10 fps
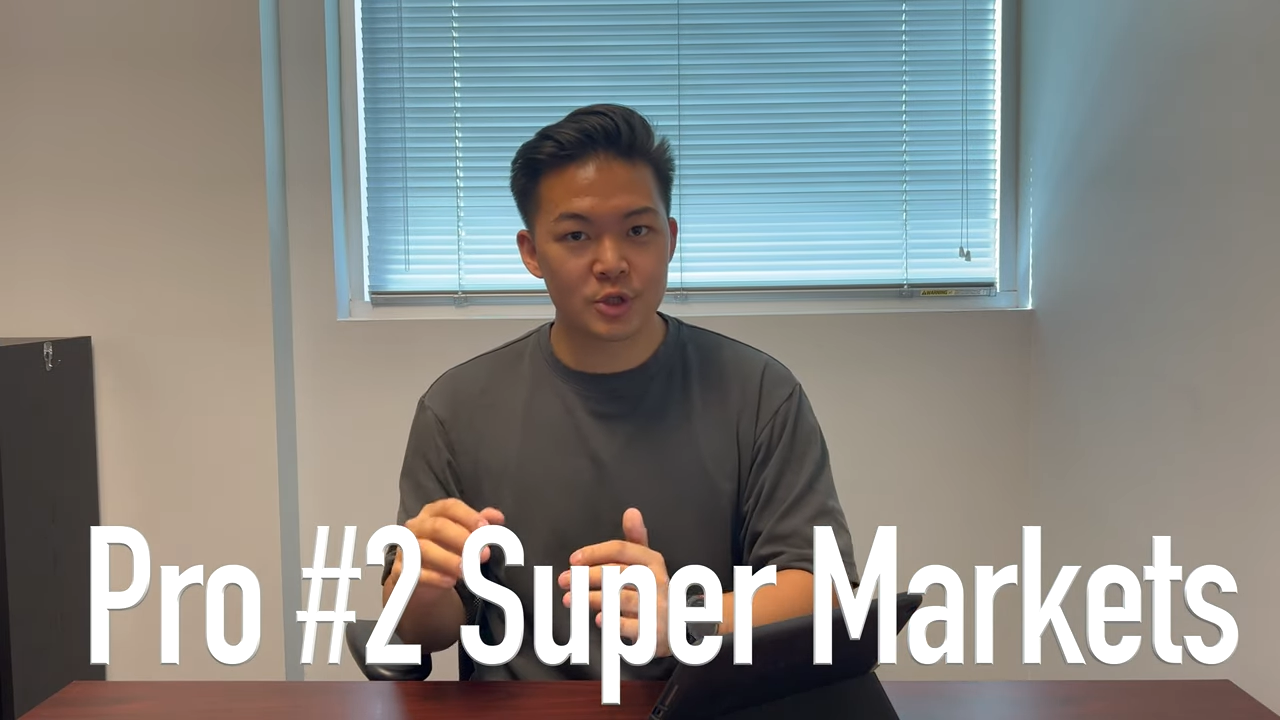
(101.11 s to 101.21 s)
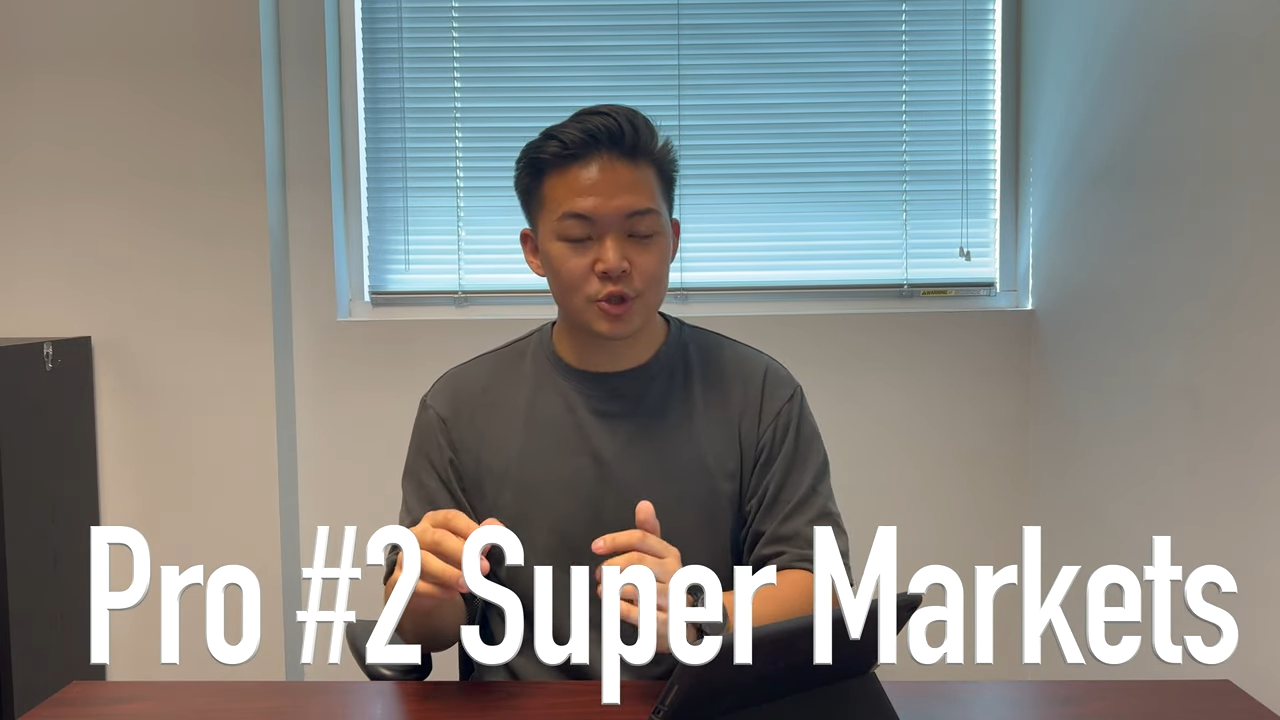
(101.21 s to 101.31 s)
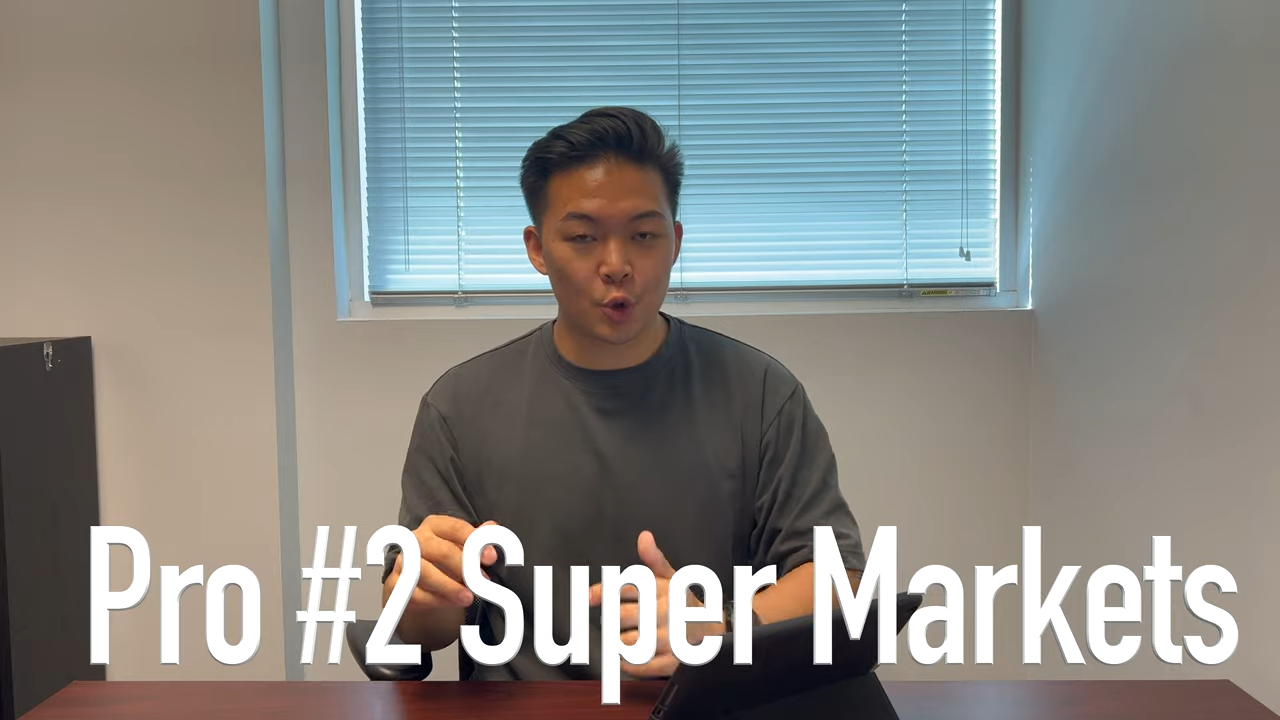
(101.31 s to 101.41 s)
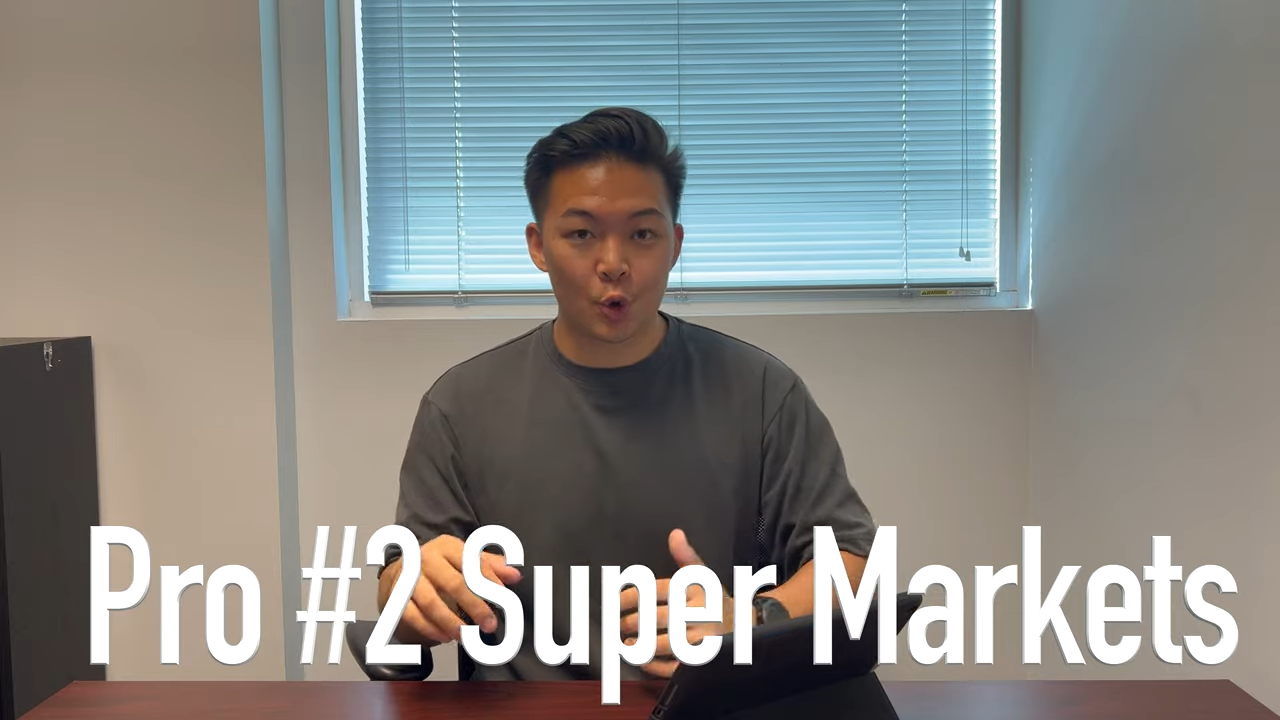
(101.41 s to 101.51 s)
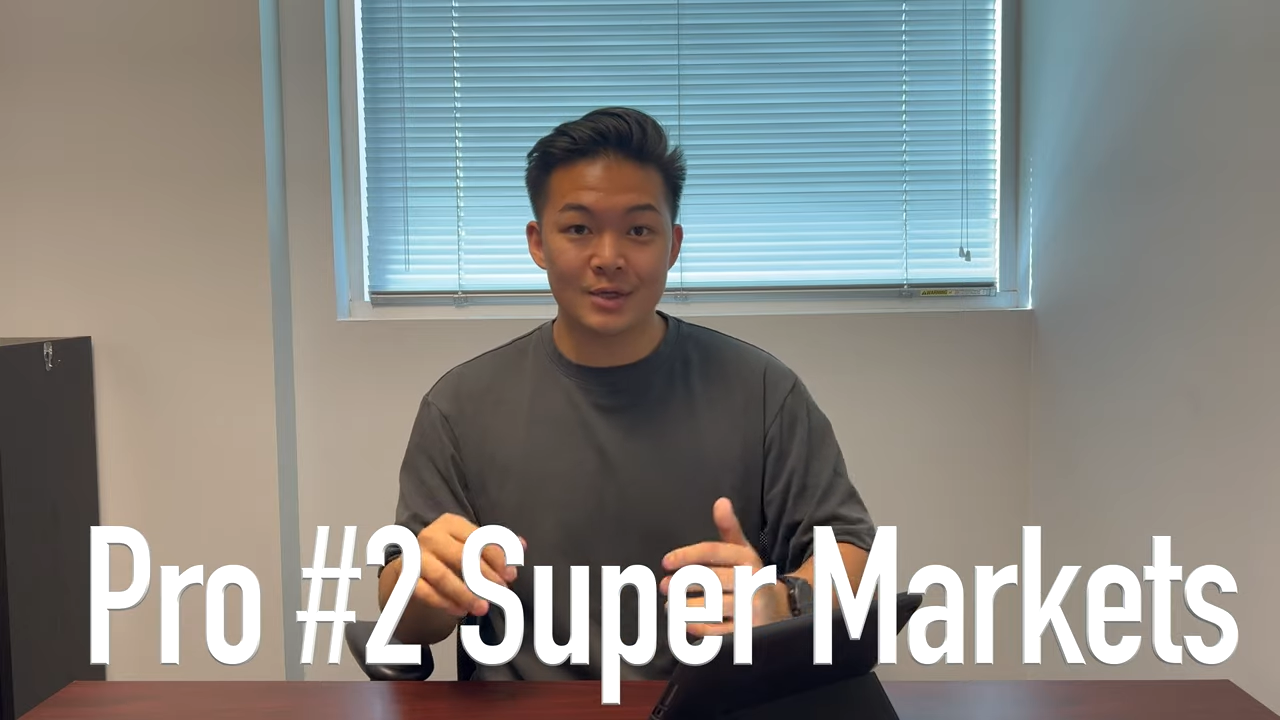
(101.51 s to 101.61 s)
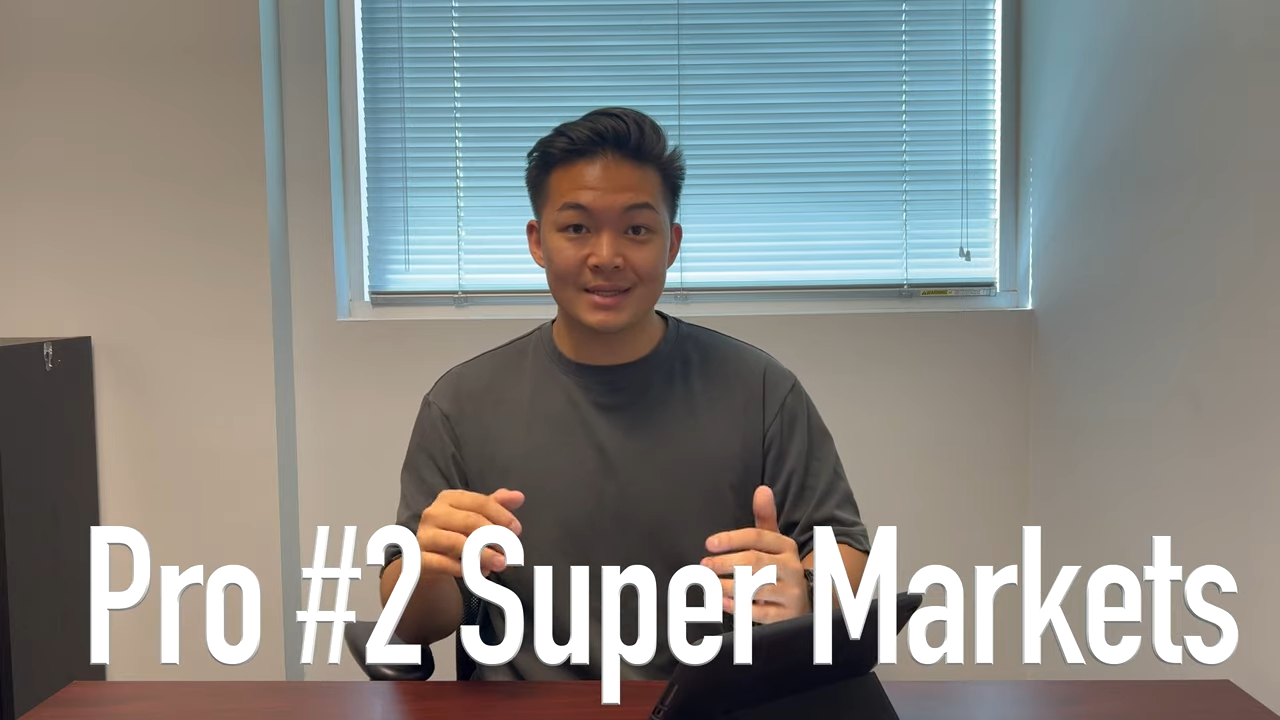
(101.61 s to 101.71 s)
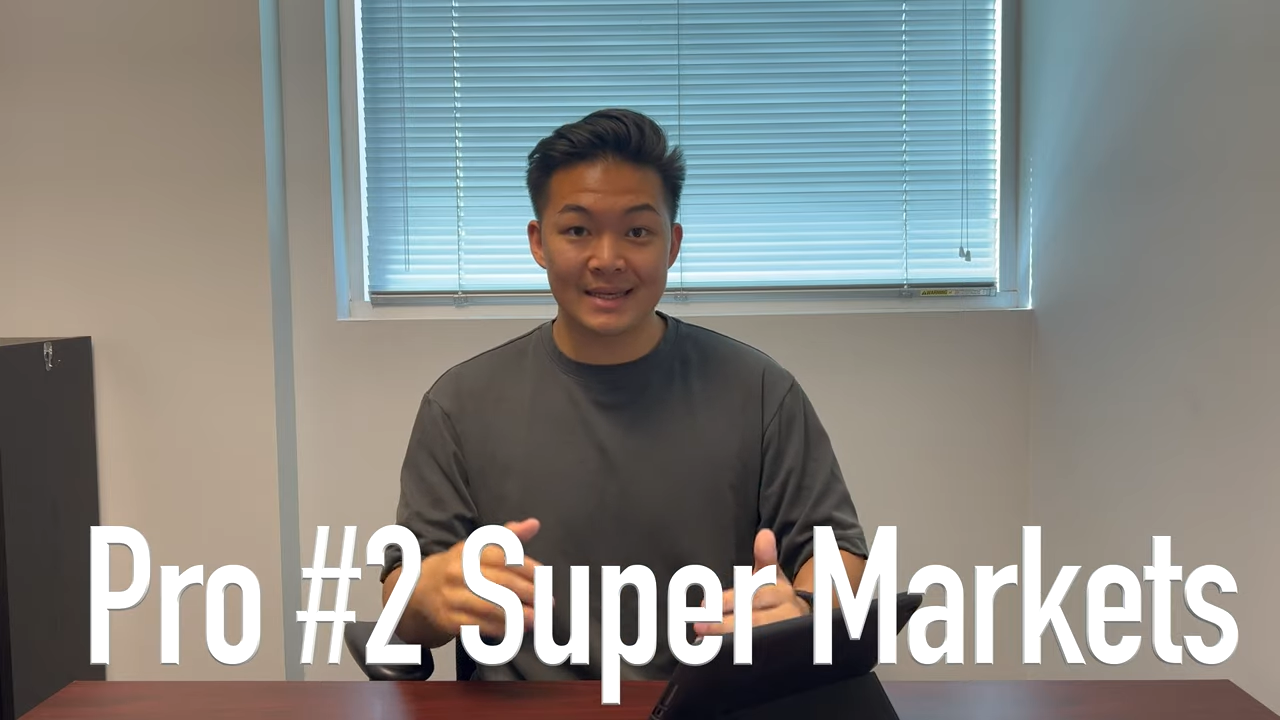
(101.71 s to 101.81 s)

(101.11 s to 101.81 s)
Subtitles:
stores